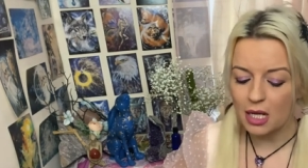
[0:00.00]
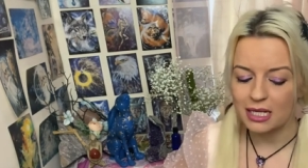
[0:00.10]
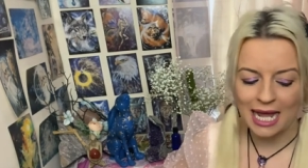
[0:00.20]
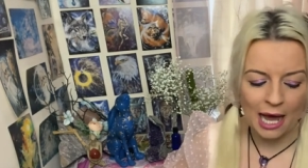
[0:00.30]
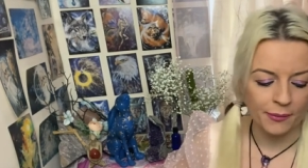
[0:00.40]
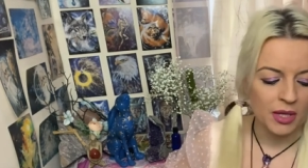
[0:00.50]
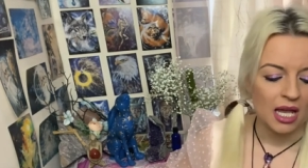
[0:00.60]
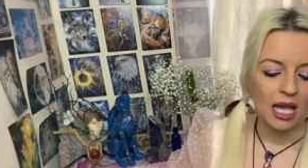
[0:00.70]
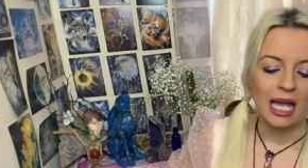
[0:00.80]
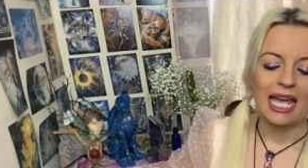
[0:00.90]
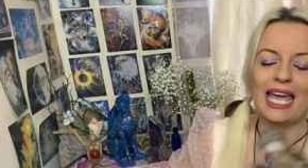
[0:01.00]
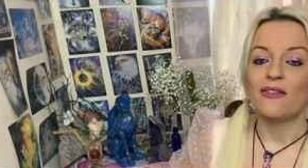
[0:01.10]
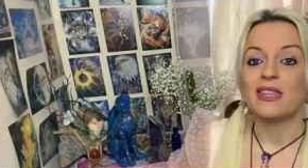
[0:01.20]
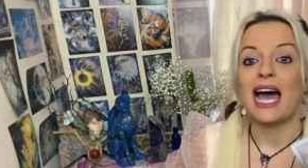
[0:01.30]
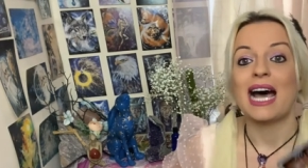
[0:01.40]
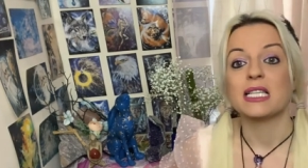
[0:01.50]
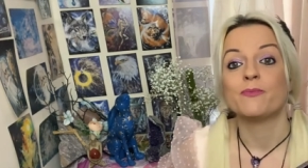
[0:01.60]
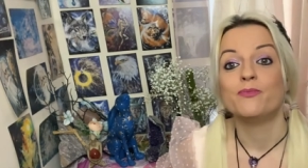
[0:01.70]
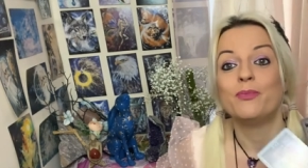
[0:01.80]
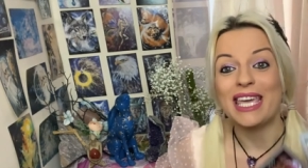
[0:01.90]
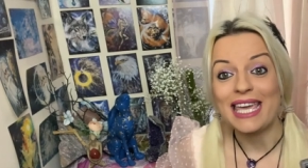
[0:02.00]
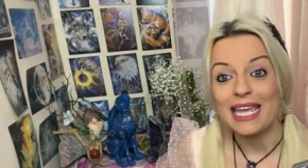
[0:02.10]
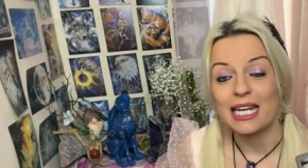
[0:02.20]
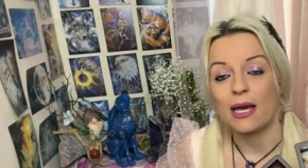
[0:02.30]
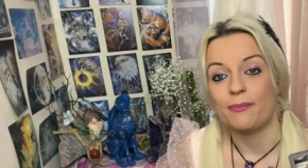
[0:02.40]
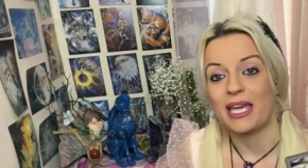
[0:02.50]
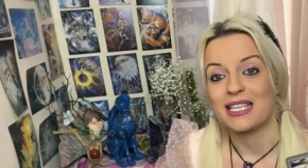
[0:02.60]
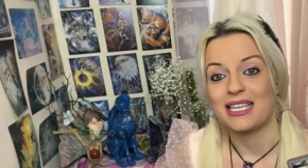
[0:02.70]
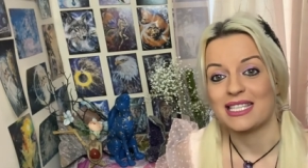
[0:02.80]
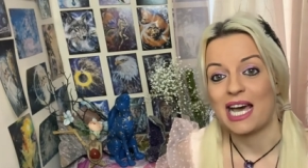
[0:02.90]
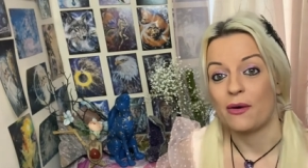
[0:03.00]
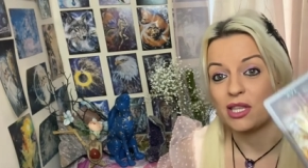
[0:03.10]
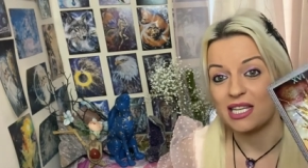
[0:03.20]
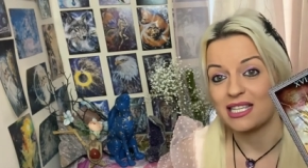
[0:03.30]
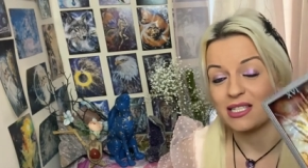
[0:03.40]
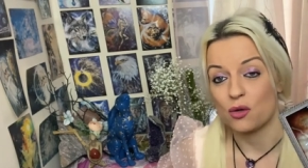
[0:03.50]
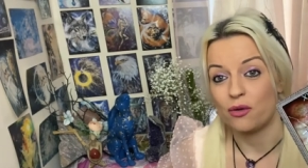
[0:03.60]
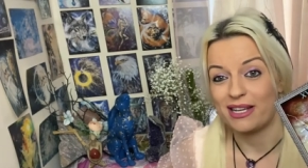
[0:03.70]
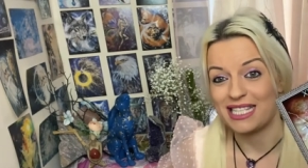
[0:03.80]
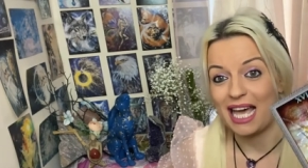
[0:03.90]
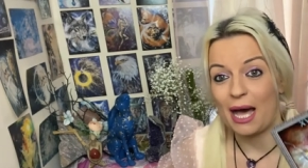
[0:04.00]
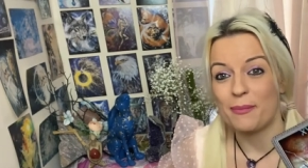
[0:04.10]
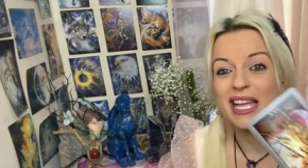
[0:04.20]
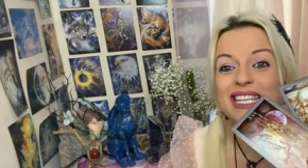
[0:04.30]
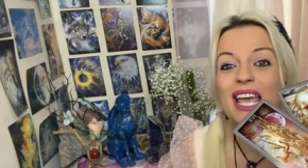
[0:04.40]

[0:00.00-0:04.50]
Now, if there has been a big tea tower, this has already happened.